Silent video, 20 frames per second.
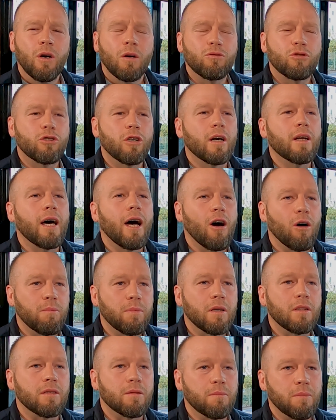try to help
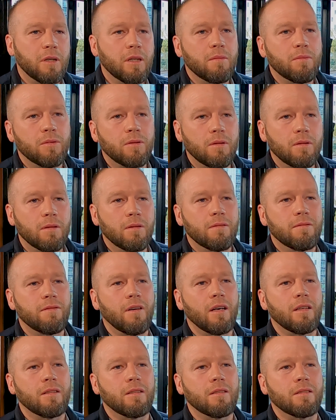other people
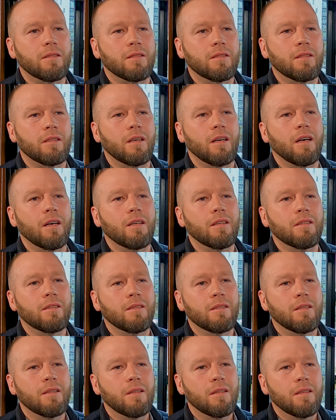fight this
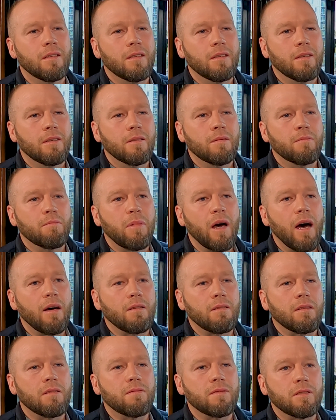
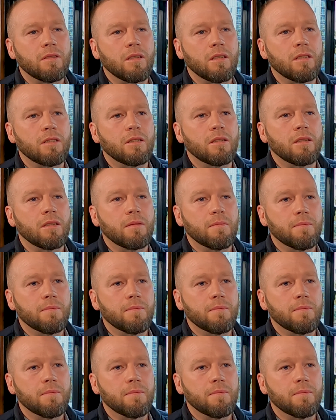battle of addiction.